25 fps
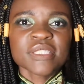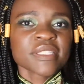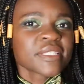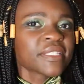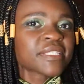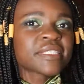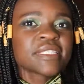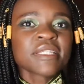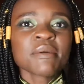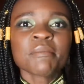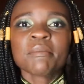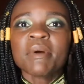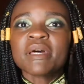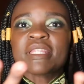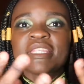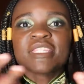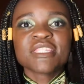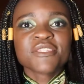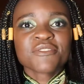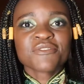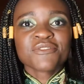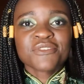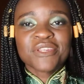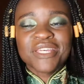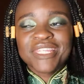same but
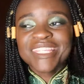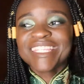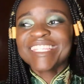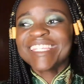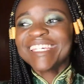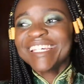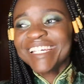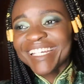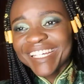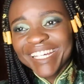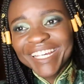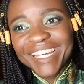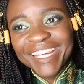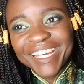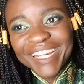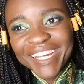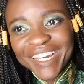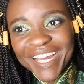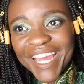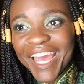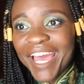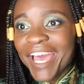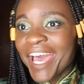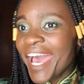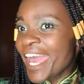different.
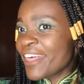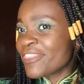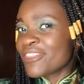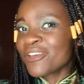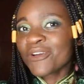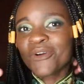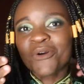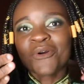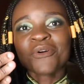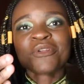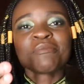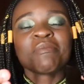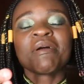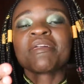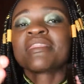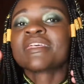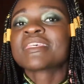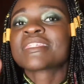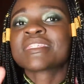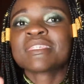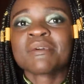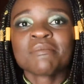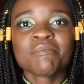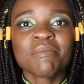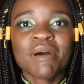I think owned by the
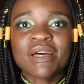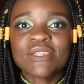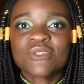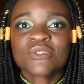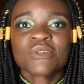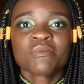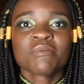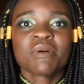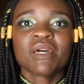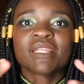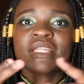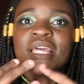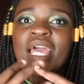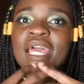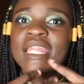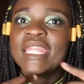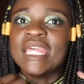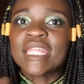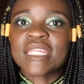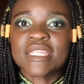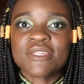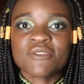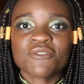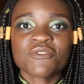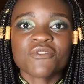same person but kind
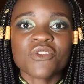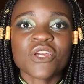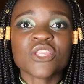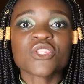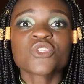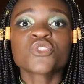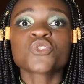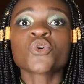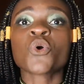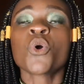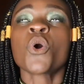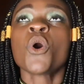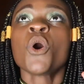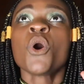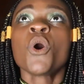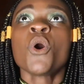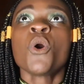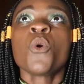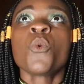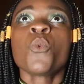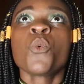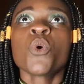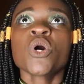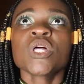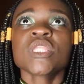of different. So
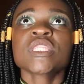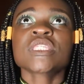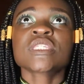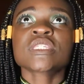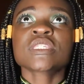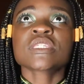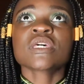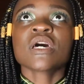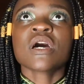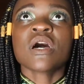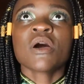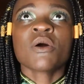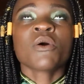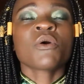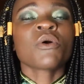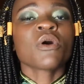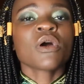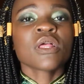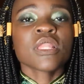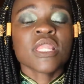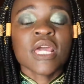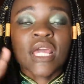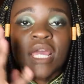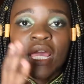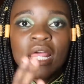what
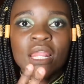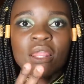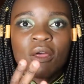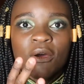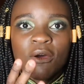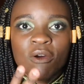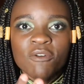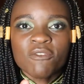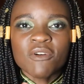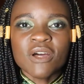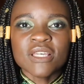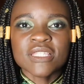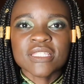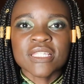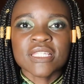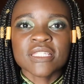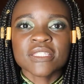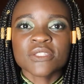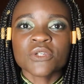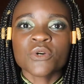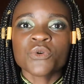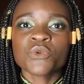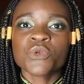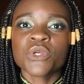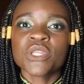Lekala offers is
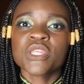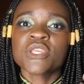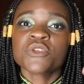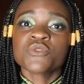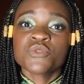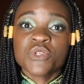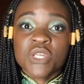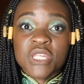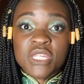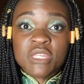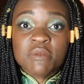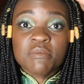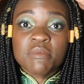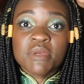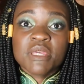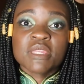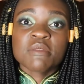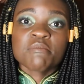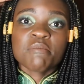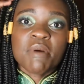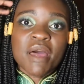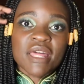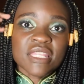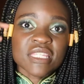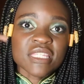already ready-made
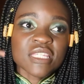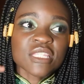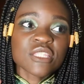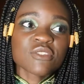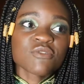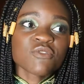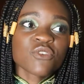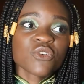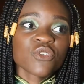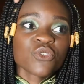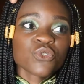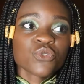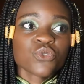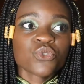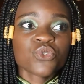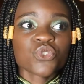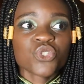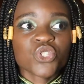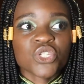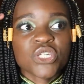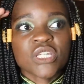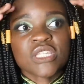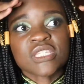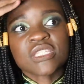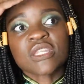patterns for you to
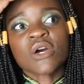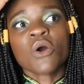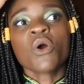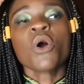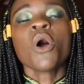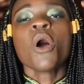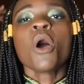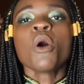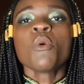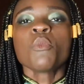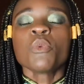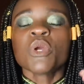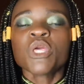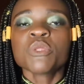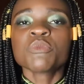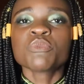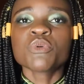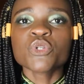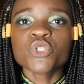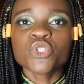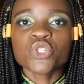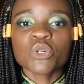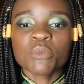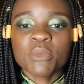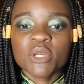just now
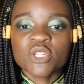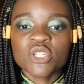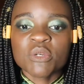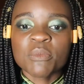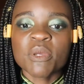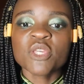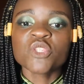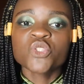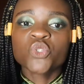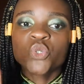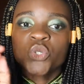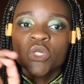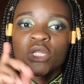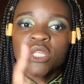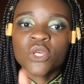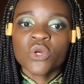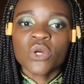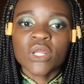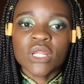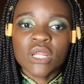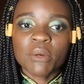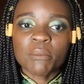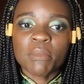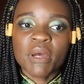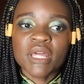input your measurements. You click
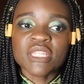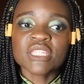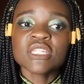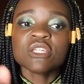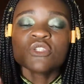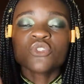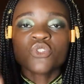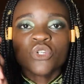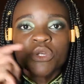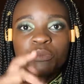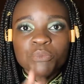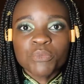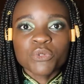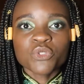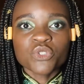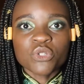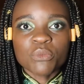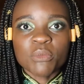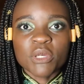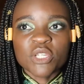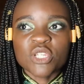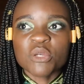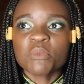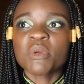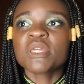on a pattern, you input your
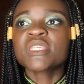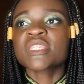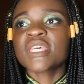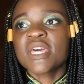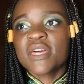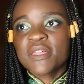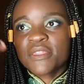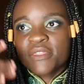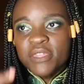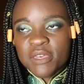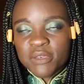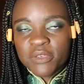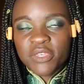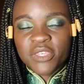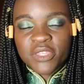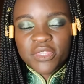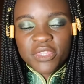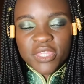measurements, they